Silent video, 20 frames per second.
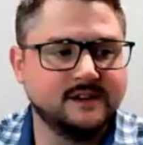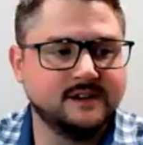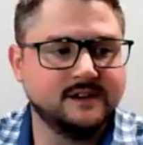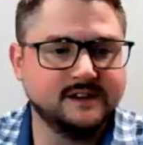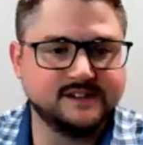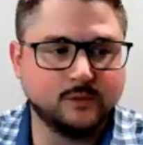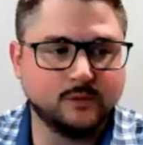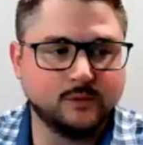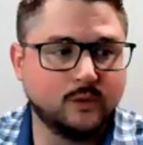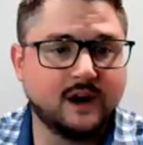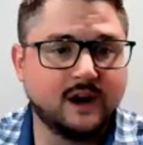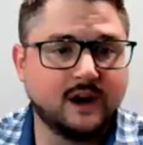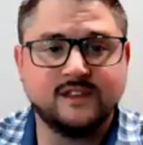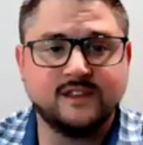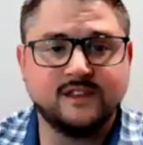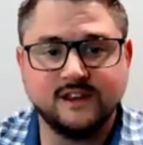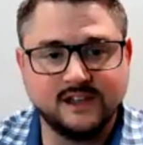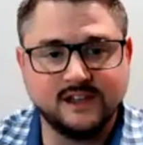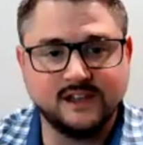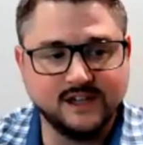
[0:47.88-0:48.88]
Is it where I
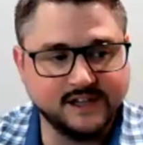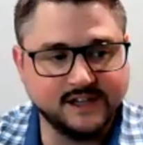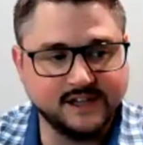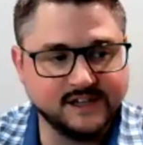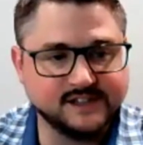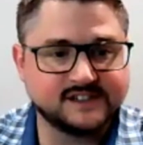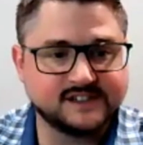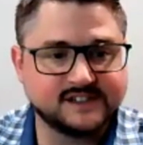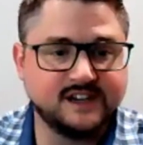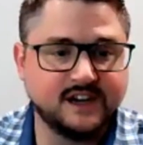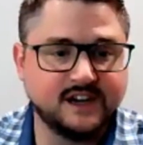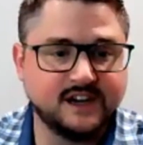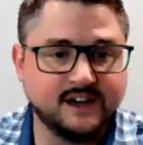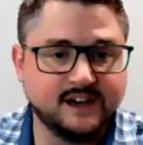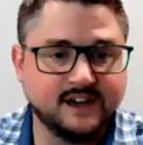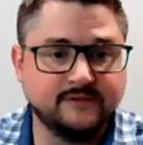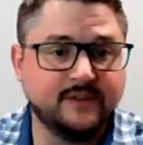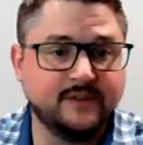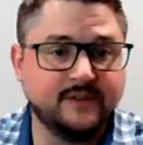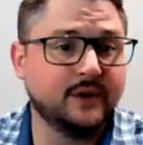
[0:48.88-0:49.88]
think it is? Can
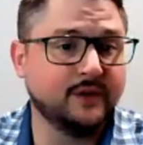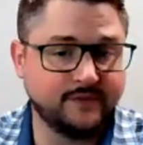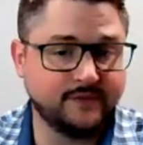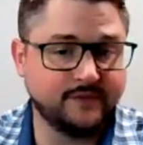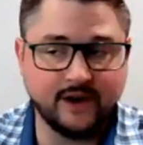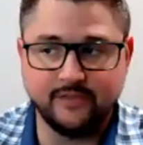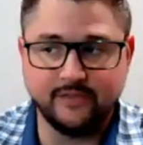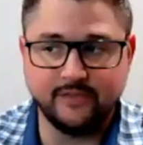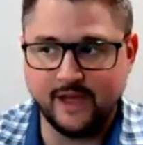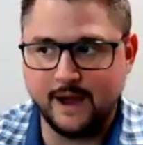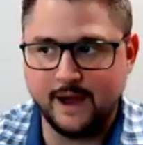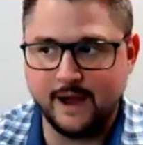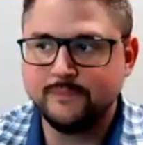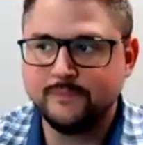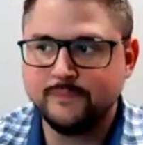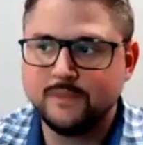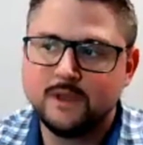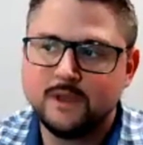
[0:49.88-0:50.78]
I verify that?